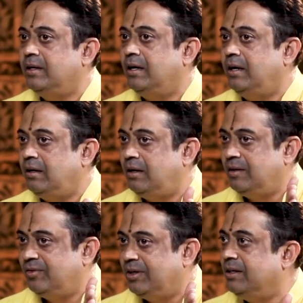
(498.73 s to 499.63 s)
a
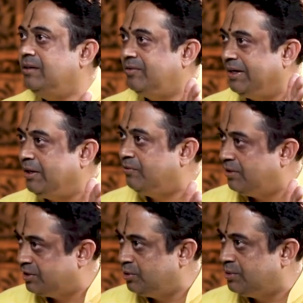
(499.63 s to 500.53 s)
certain set of
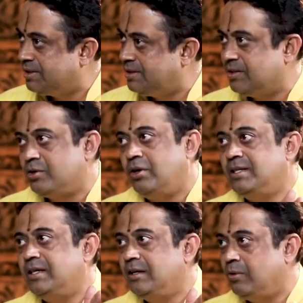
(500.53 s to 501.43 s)
virtues, he's got
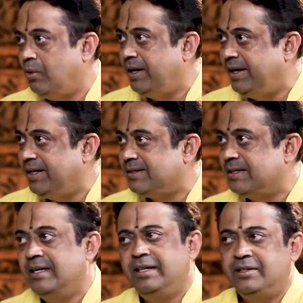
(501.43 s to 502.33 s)
certain qualities,
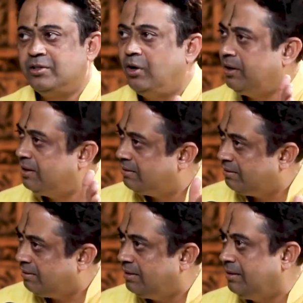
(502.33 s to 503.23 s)
he's got
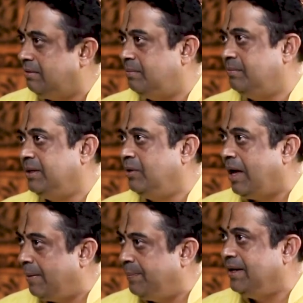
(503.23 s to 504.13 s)

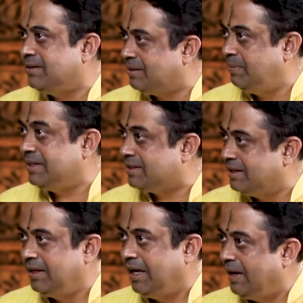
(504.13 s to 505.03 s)
happiness, bliss,
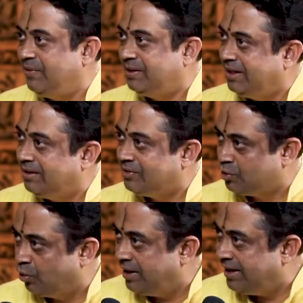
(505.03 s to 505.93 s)
everything
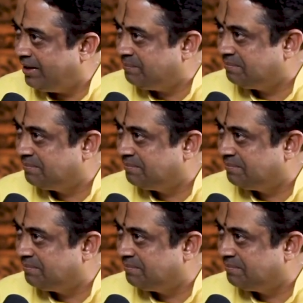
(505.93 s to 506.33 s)
stored in him.